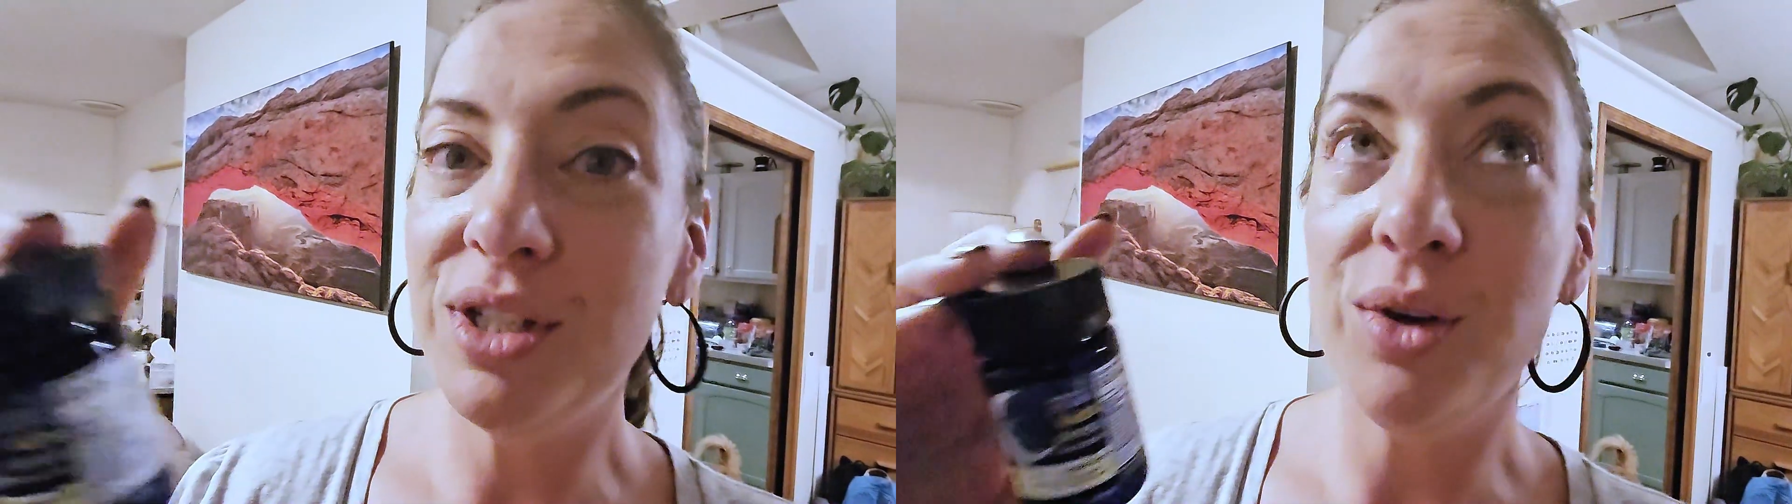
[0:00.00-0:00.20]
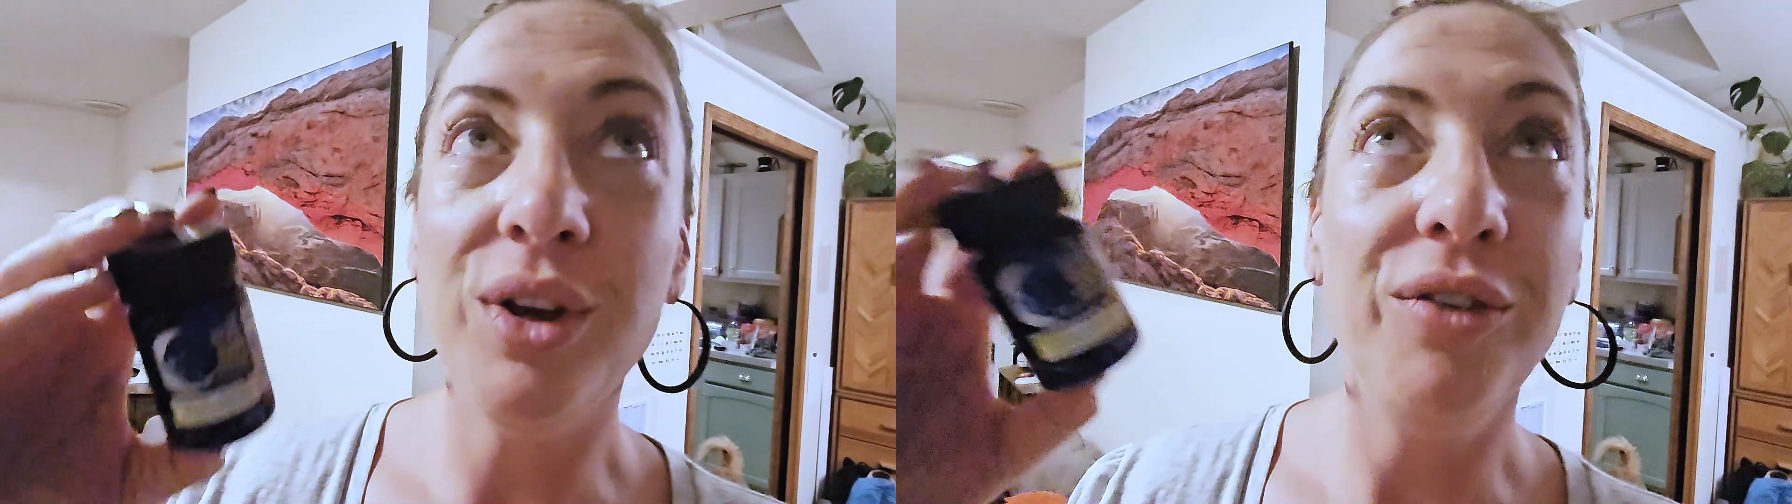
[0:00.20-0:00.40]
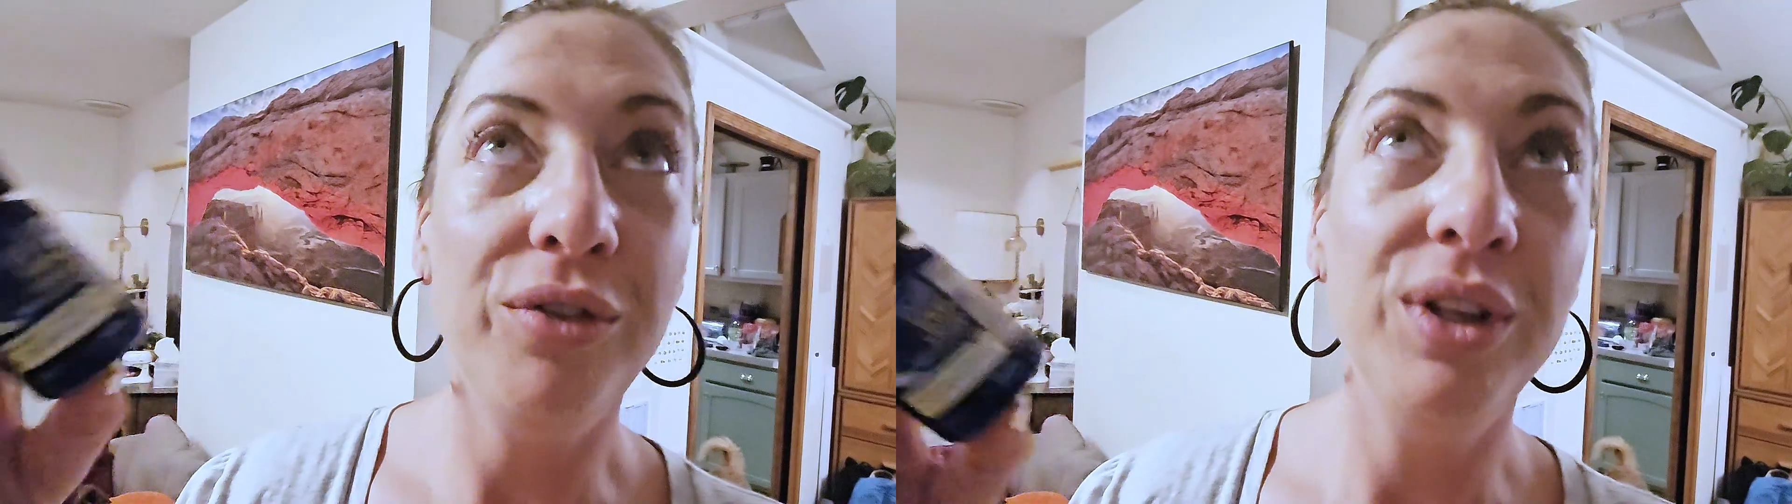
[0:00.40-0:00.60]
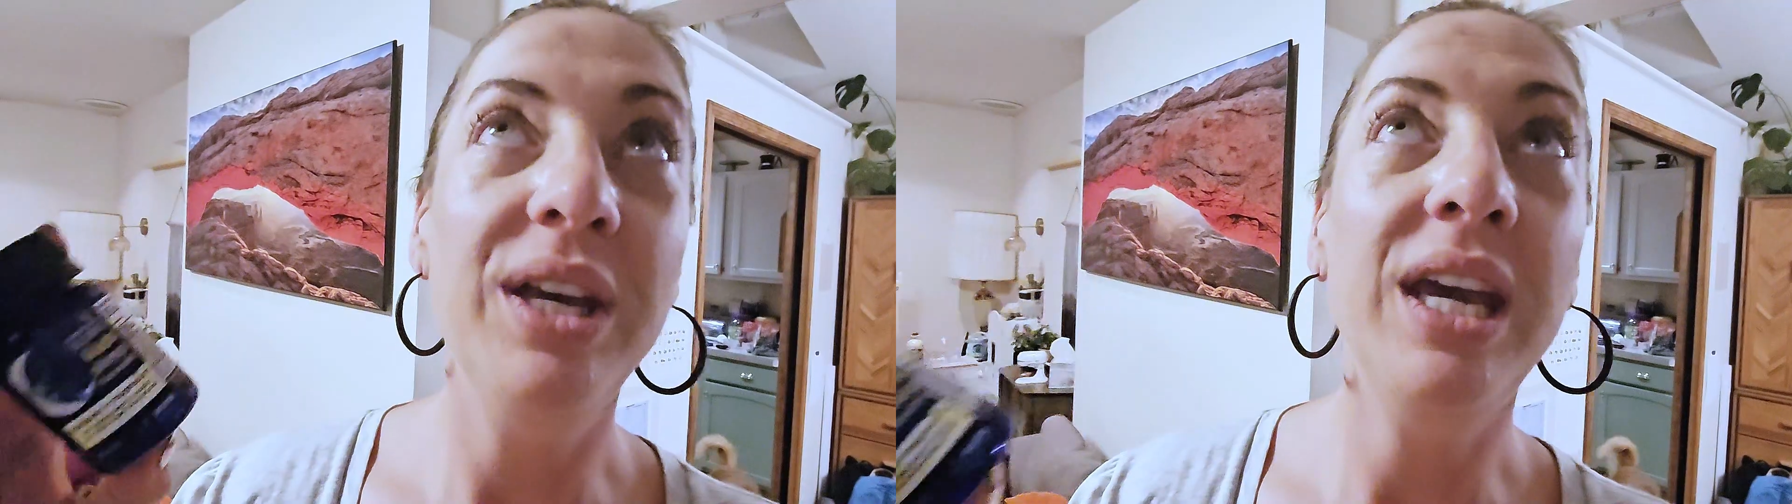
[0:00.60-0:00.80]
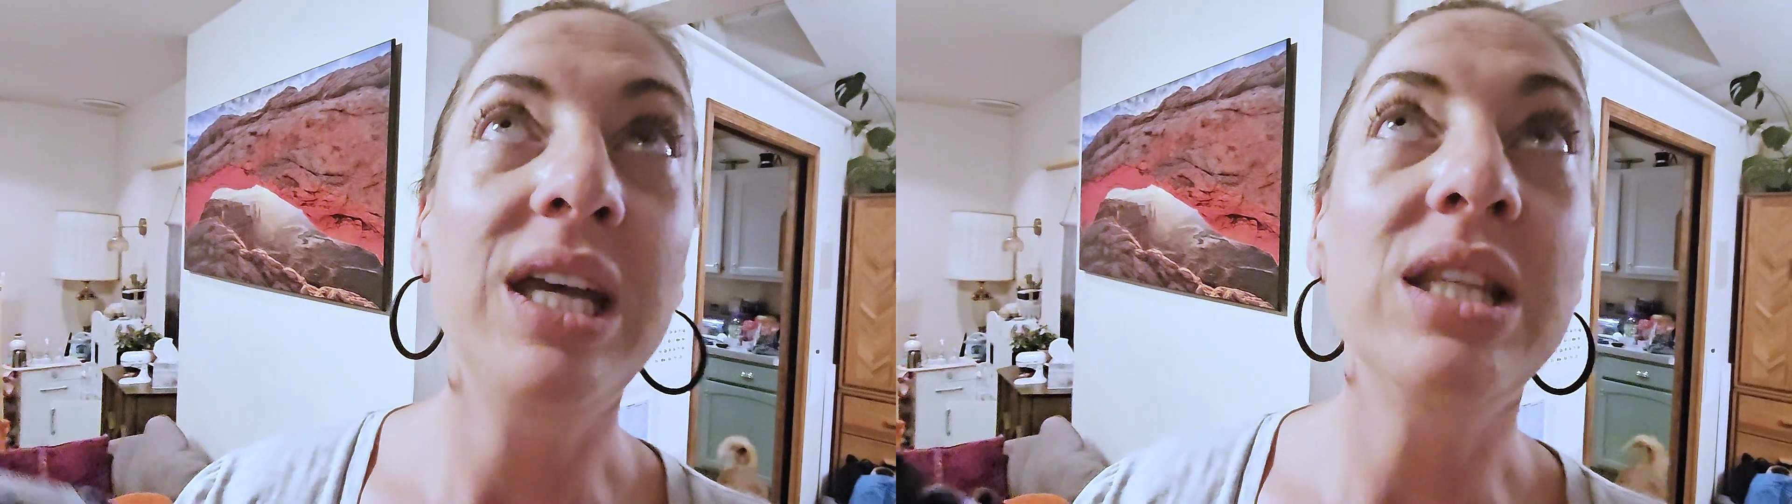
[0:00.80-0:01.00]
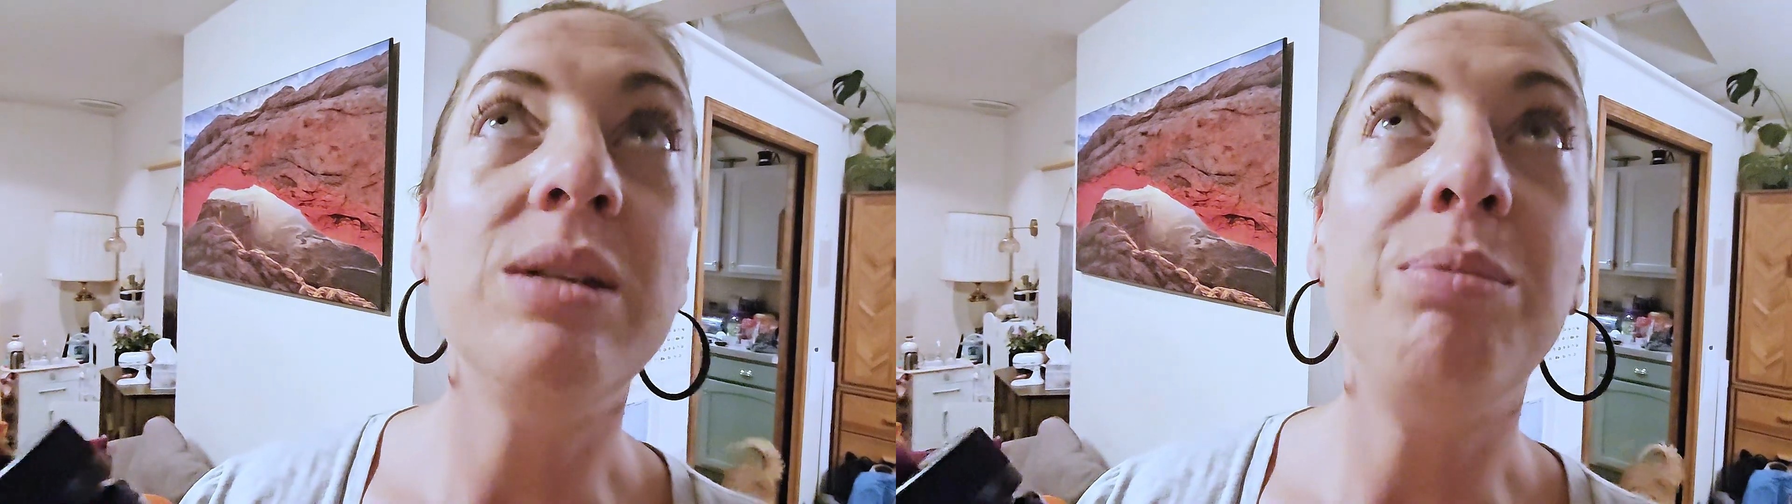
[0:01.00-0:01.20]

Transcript: so they're for the kids,